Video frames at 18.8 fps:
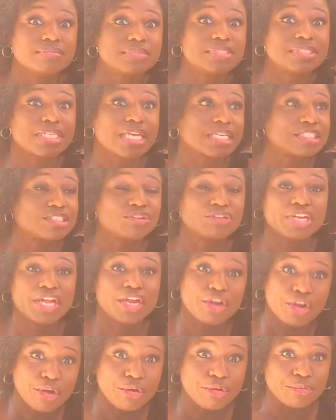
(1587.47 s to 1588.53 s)
sex on
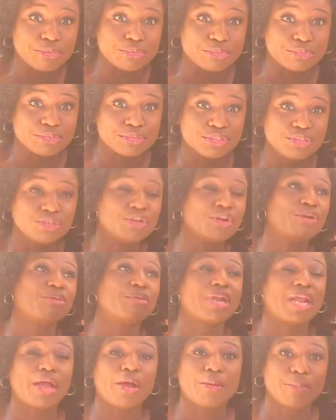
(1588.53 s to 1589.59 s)
their own, you know,
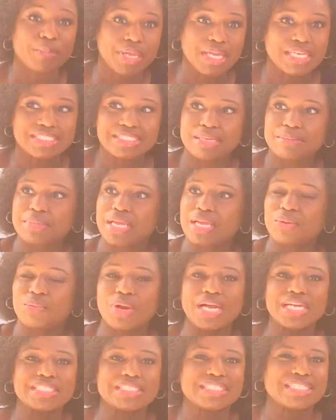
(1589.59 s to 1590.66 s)
without me. Because I'm like,
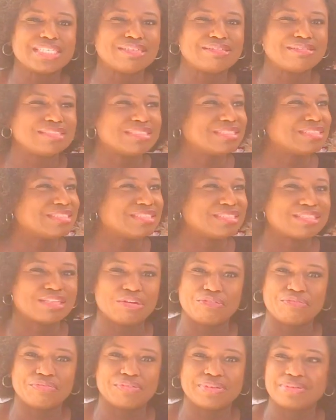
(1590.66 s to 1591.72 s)
why is she on the
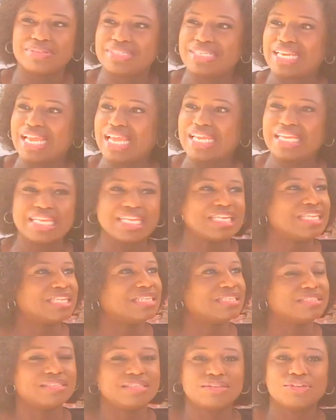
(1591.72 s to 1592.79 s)
sofa naked?
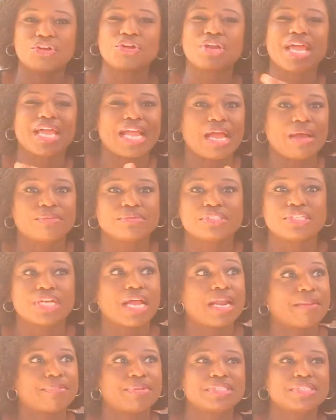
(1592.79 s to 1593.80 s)
And, you know, like, I was trying to...